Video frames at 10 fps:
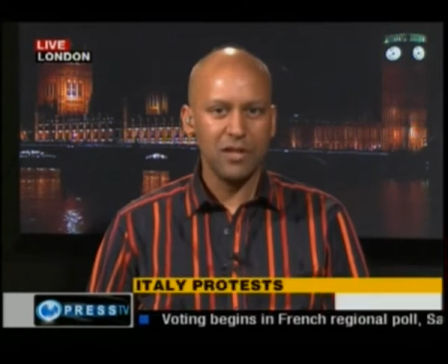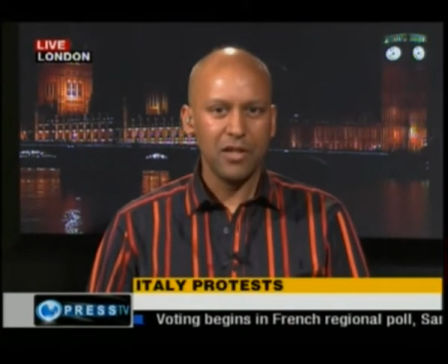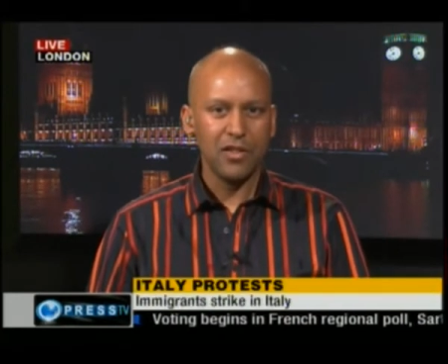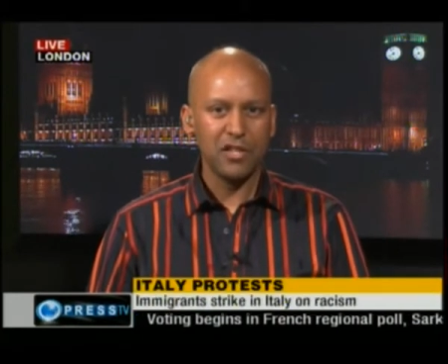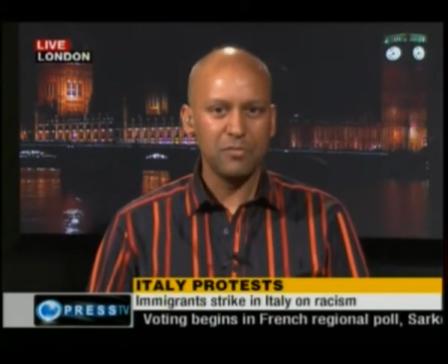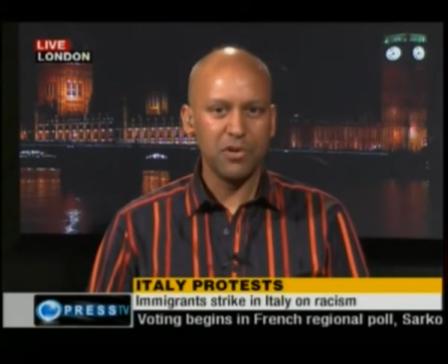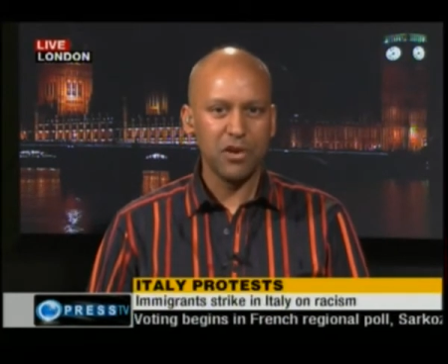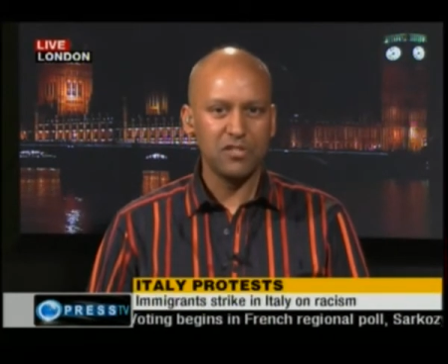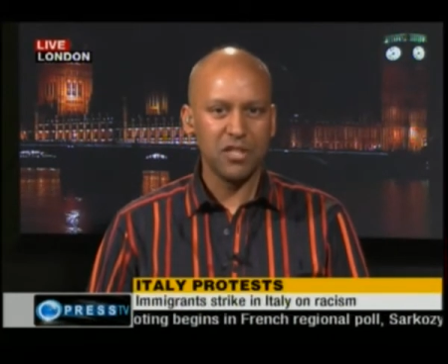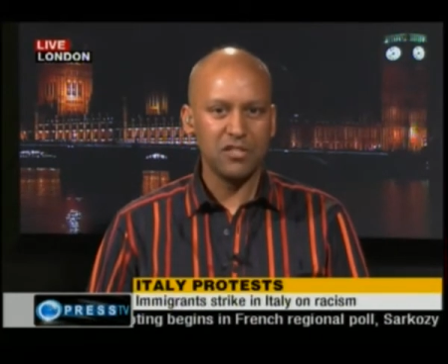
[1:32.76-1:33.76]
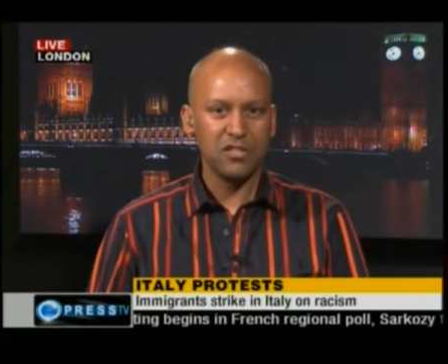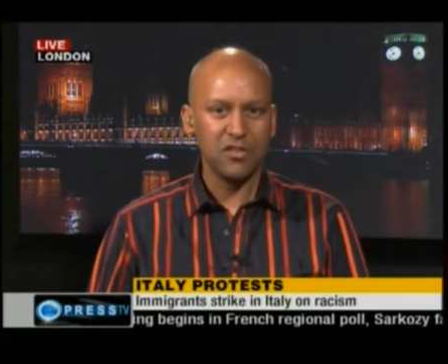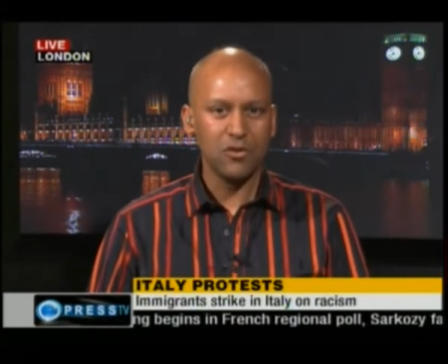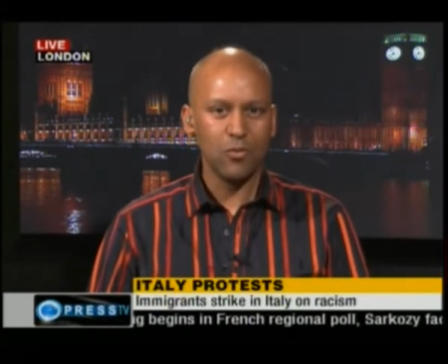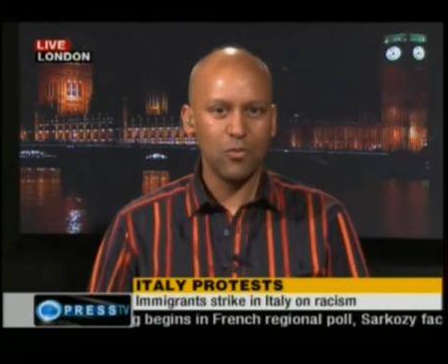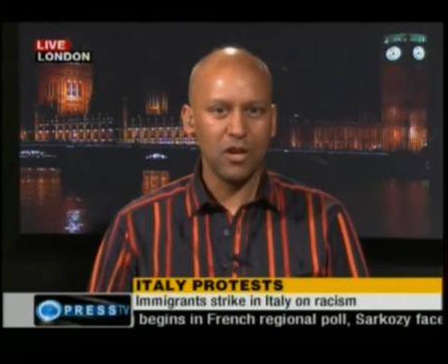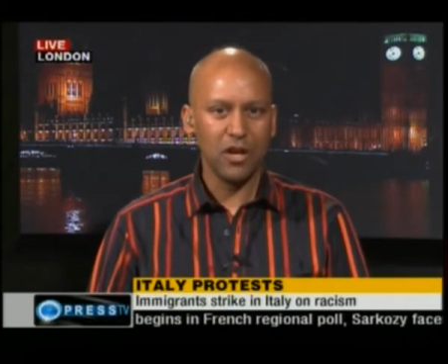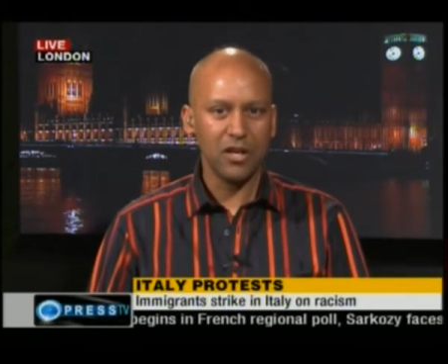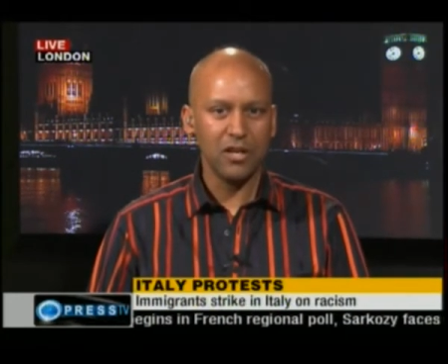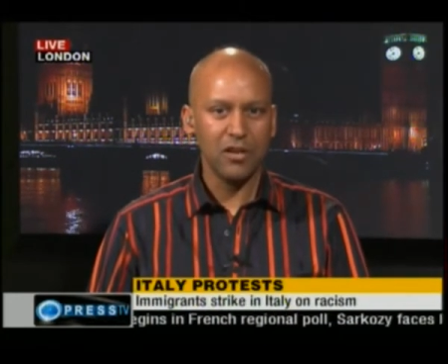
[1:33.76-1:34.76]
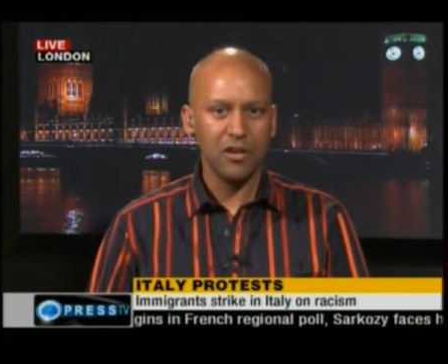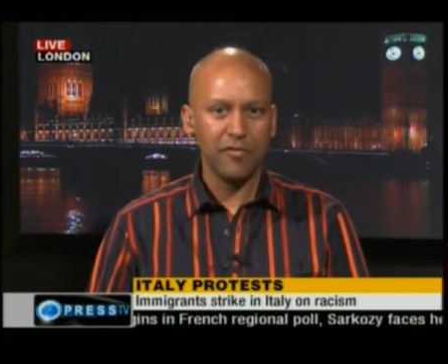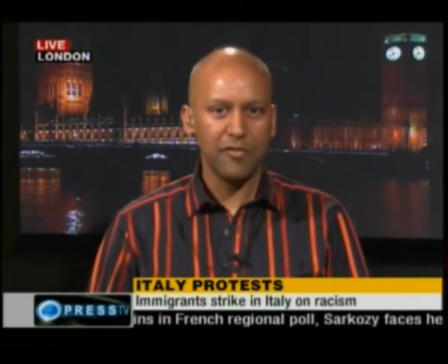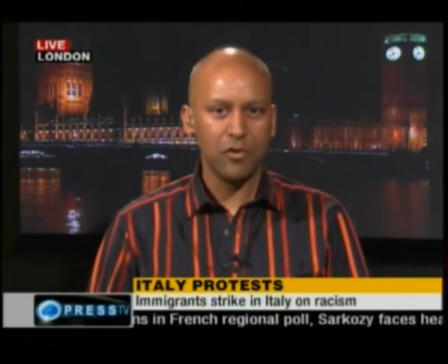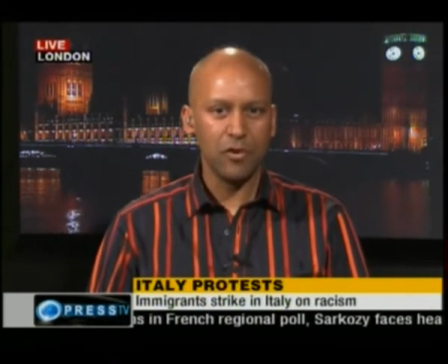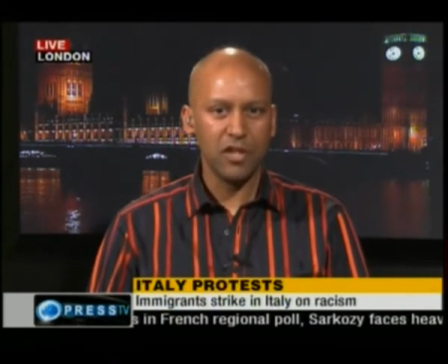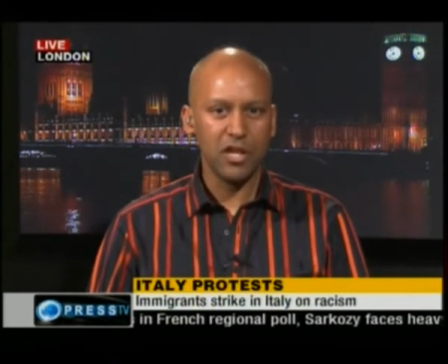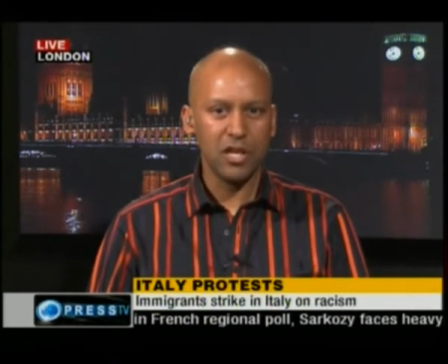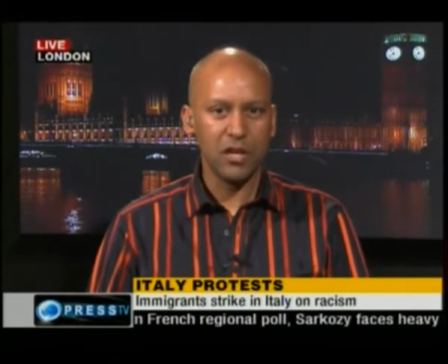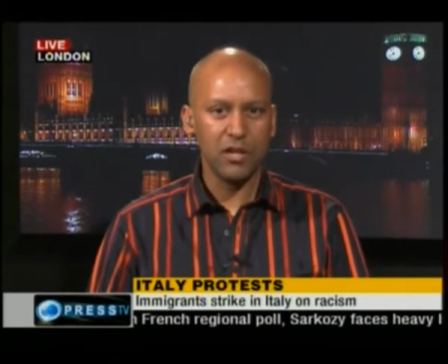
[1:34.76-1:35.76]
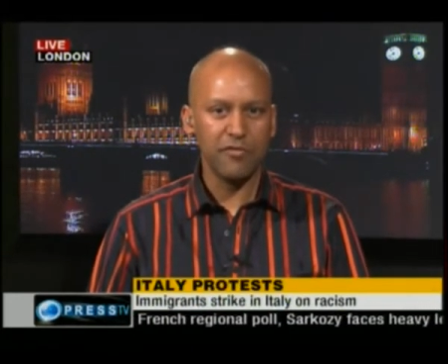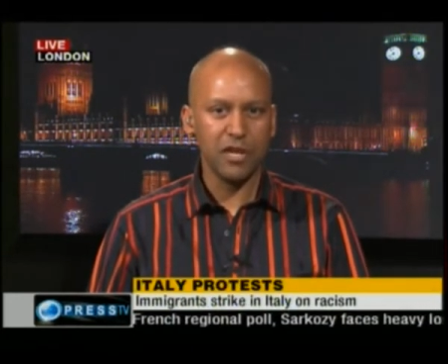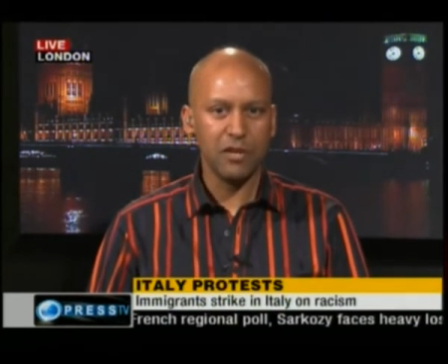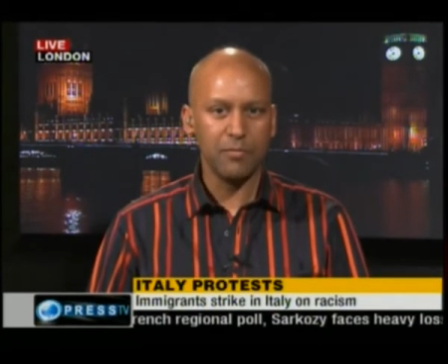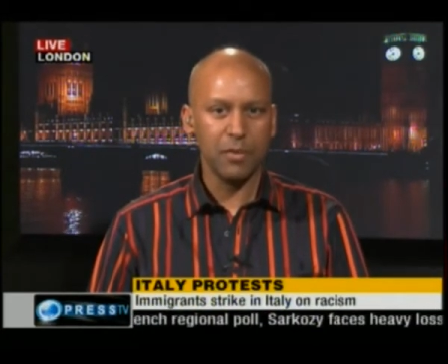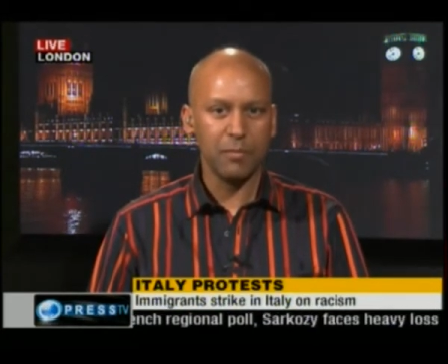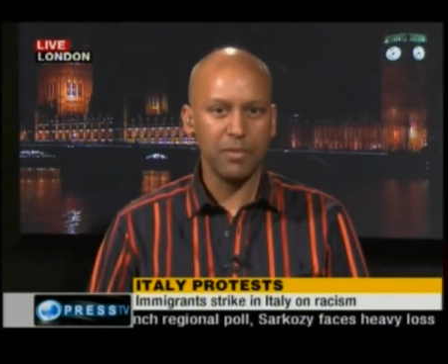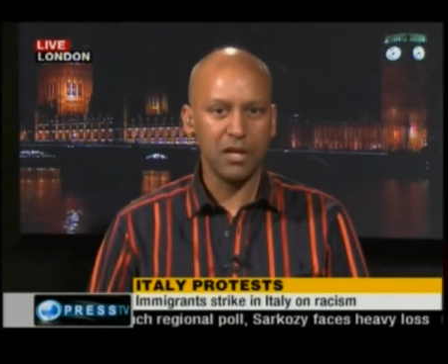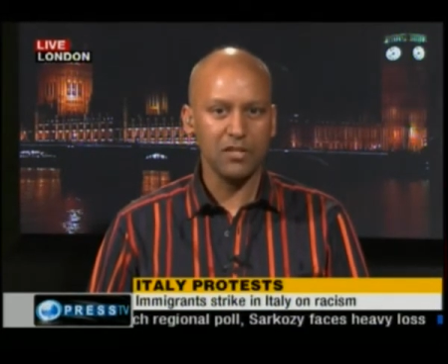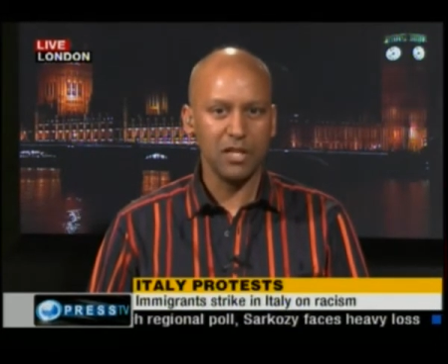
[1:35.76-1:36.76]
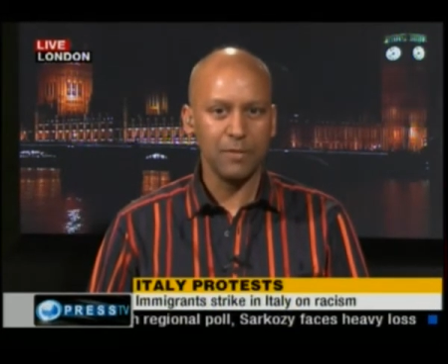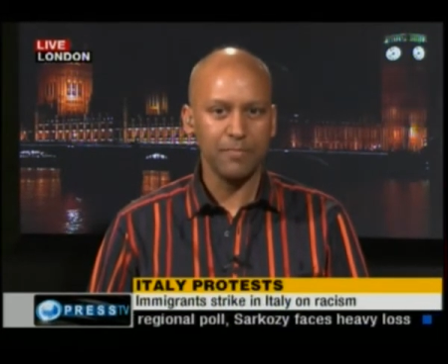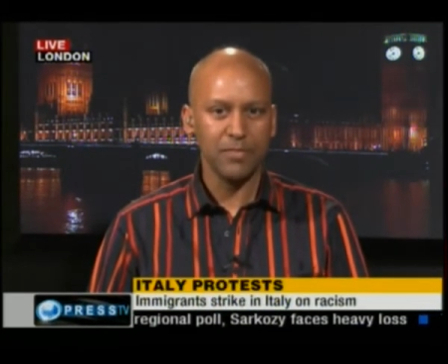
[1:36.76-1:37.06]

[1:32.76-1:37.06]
this process did not work for the, the Freedom Party